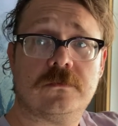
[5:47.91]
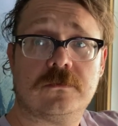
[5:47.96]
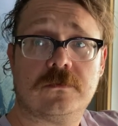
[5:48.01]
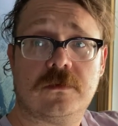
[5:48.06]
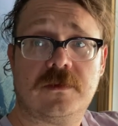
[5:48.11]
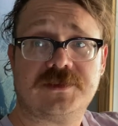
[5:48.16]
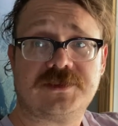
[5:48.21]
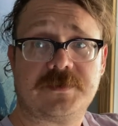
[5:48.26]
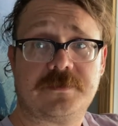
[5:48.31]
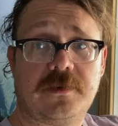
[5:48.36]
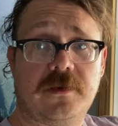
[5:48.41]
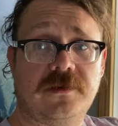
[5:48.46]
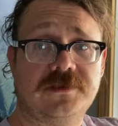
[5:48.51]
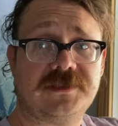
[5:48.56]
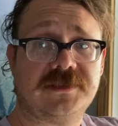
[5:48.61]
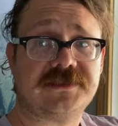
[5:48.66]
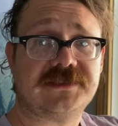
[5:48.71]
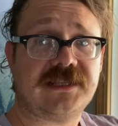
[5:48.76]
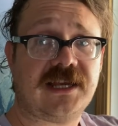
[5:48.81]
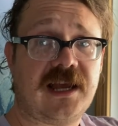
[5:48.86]
Well, I
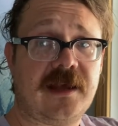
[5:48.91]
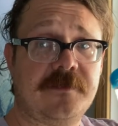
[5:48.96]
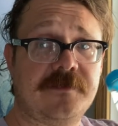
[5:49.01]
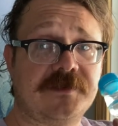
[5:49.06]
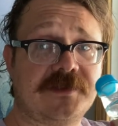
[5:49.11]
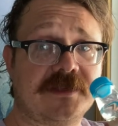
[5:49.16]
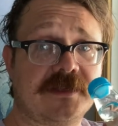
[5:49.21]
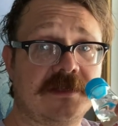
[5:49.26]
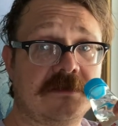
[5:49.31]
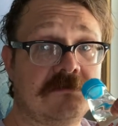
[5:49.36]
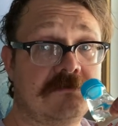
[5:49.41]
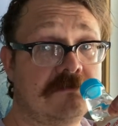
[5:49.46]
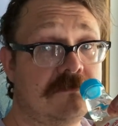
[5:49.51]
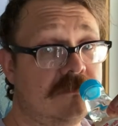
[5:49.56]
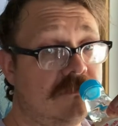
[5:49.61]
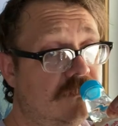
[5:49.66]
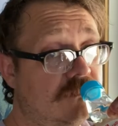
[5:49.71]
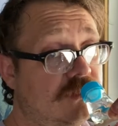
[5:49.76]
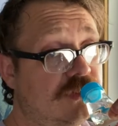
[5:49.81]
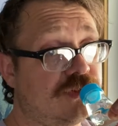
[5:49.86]
suppose it's time to
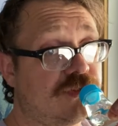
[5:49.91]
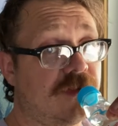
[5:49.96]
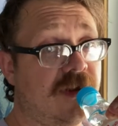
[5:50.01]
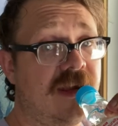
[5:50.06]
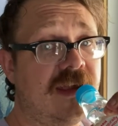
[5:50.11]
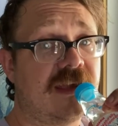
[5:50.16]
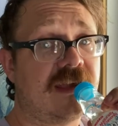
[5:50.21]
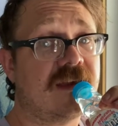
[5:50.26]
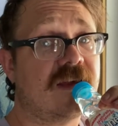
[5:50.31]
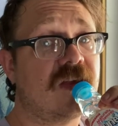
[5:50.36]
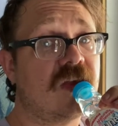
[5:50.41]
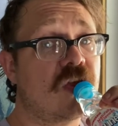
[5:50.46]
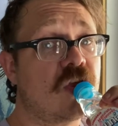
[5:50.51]
drink.